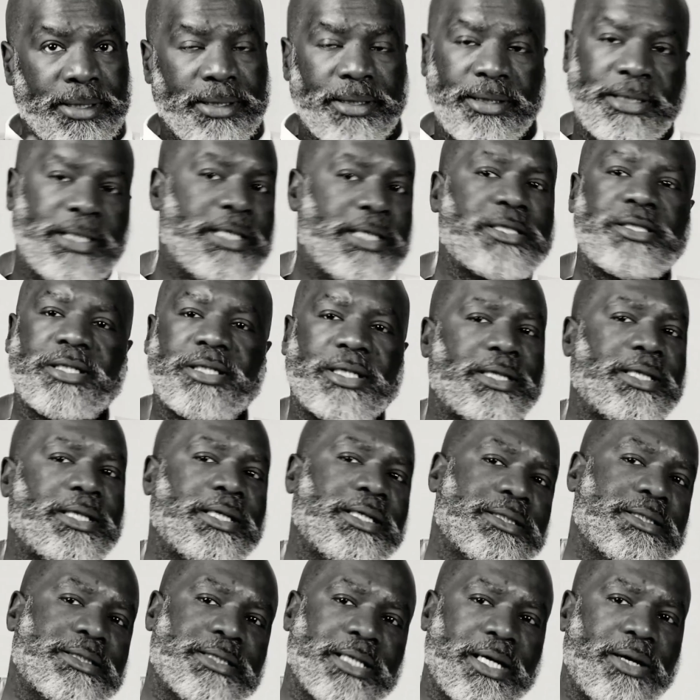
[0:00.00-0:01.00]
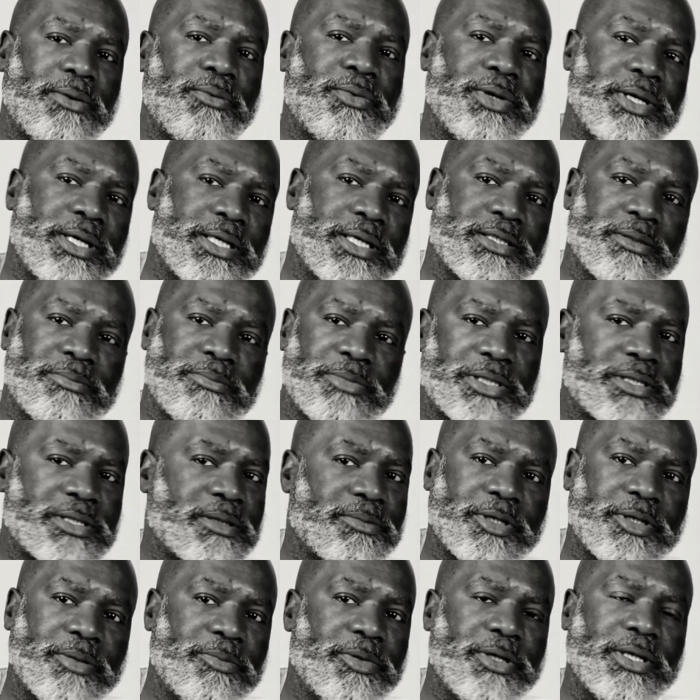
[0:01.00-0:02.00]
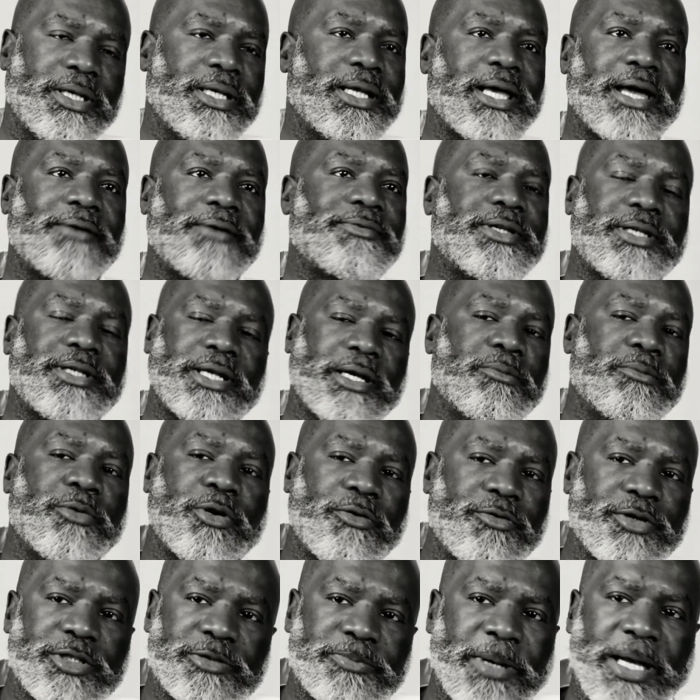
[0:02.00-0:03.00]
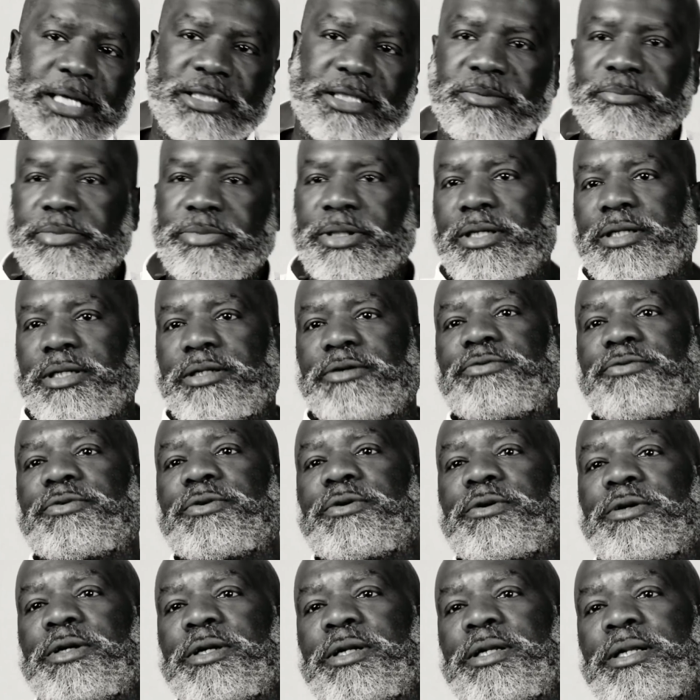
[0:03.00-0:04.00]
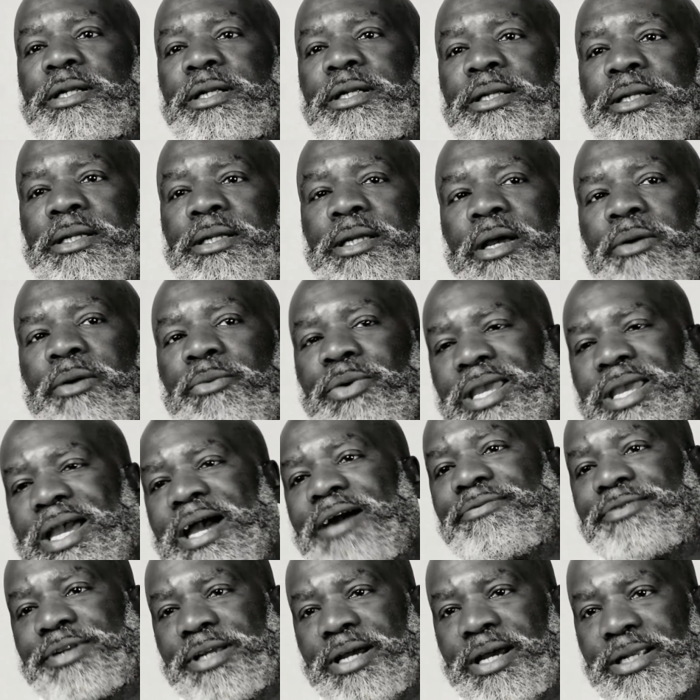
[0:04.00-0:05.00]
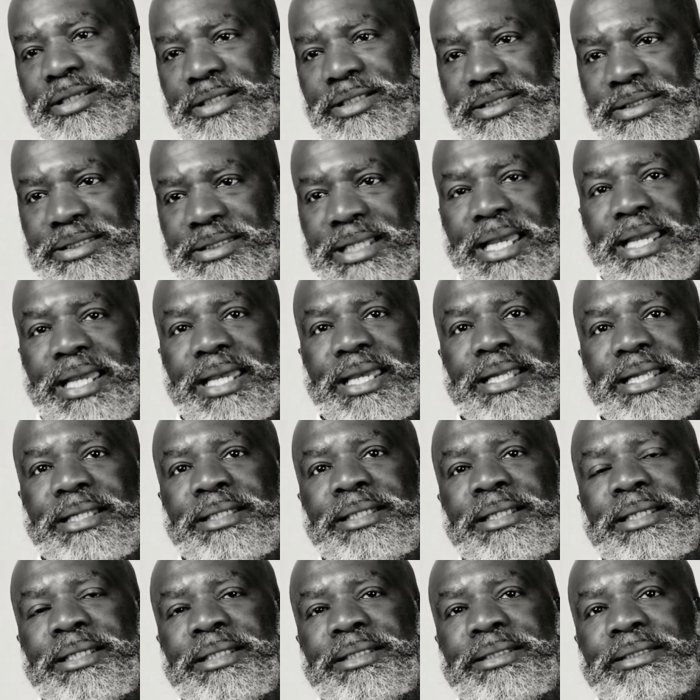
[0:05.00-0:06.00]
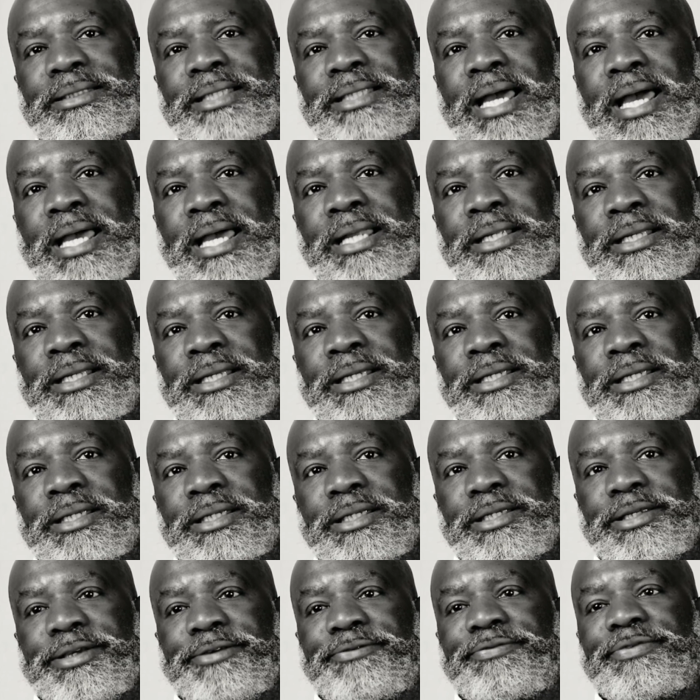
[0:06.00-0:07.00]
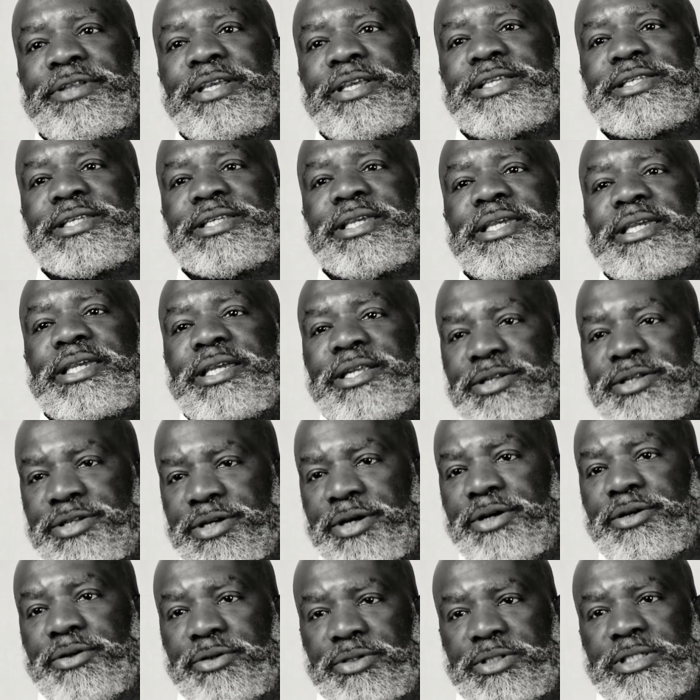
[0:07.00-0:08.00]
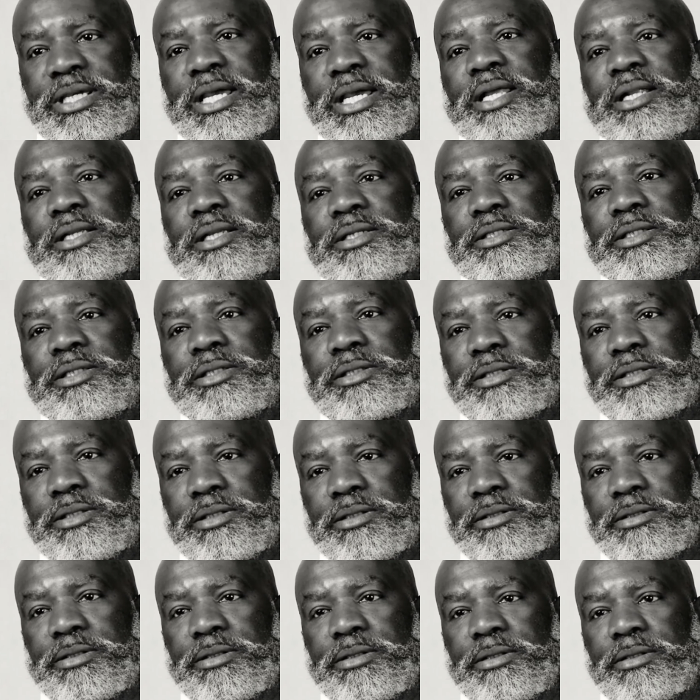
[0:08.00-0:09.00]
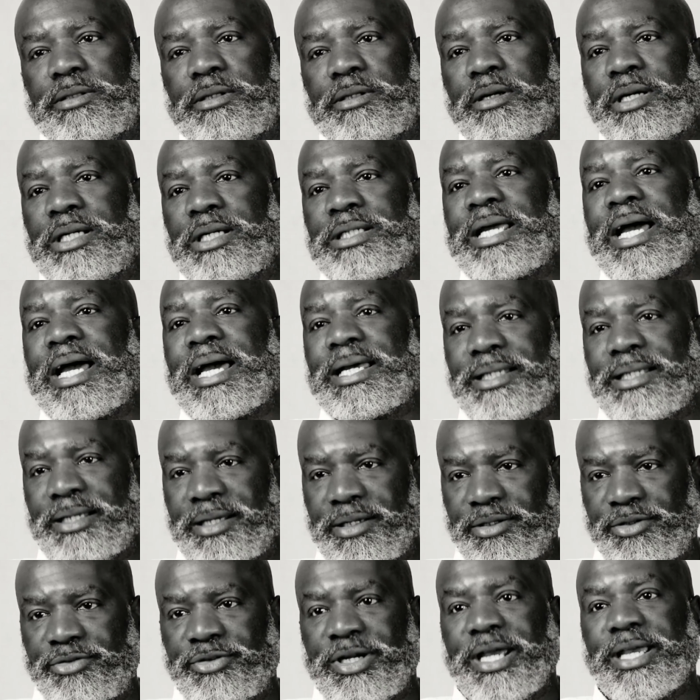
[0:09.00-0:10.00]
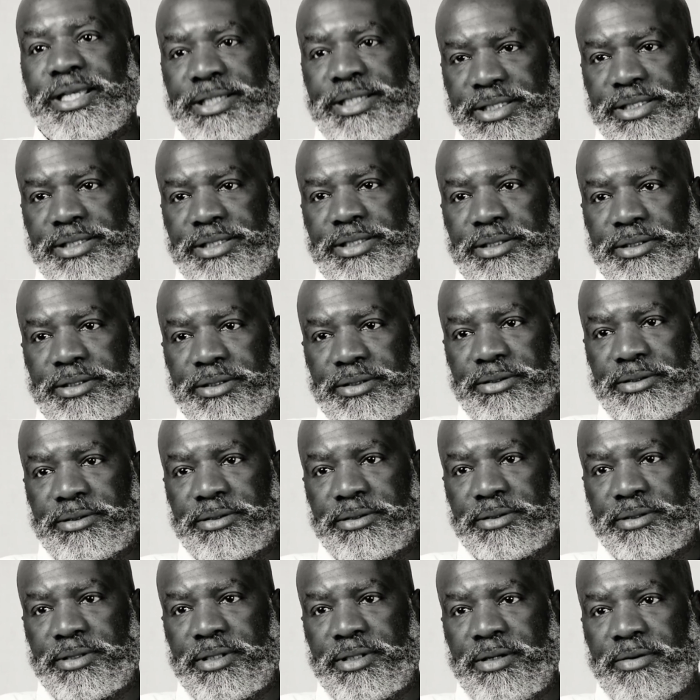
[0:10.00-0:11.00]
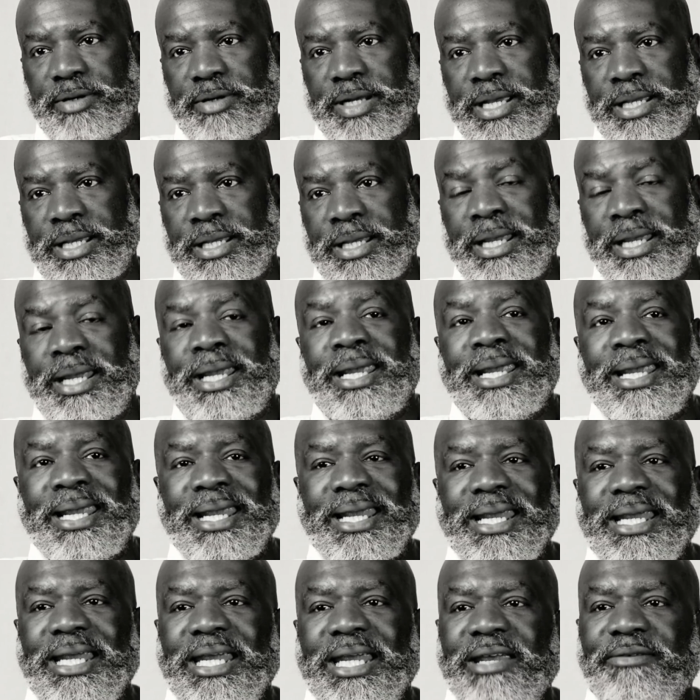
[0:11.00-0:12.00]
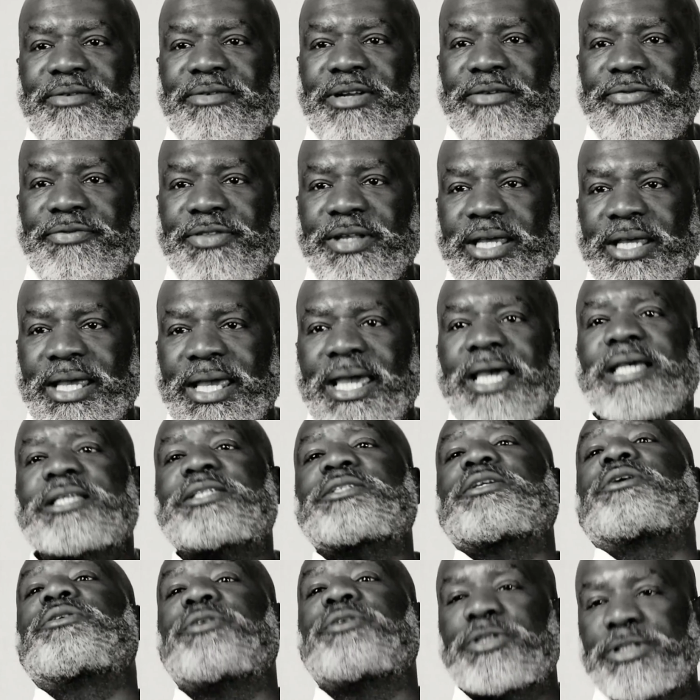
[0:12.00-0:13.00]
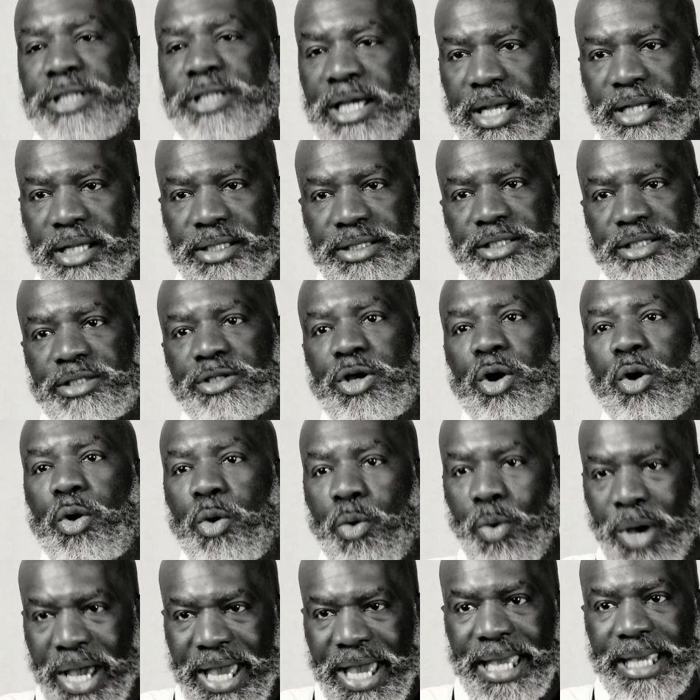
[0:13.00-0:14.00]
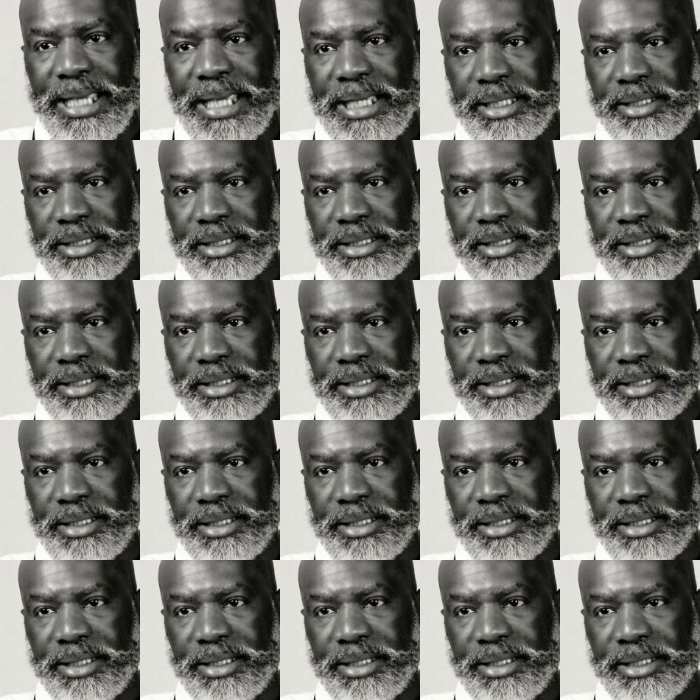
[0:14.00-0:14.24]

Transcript: These are things that we as a Muslim community have to take more responsibility for. And we have to understand that if these internal challenges are not addressed, all right, even if the external challenges go away,